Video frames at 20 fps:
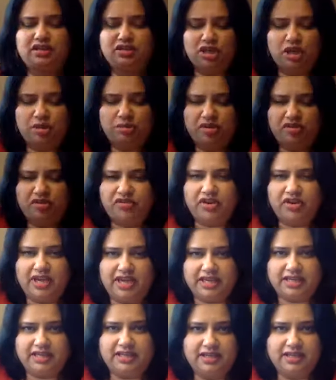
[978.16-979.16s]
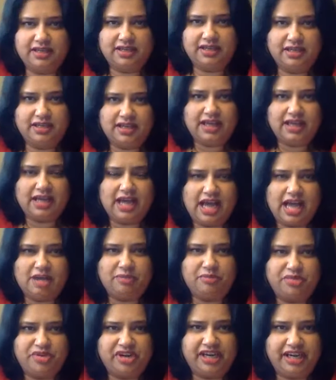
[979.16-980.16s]
Top of your head.
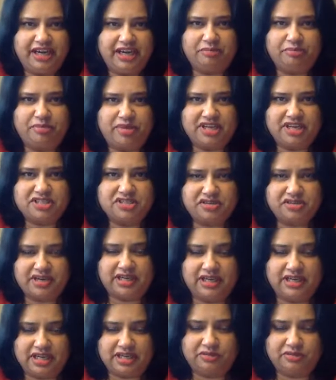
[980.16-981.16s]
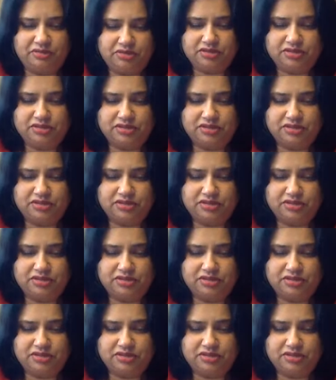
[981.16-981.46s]
I'm really depressed right now.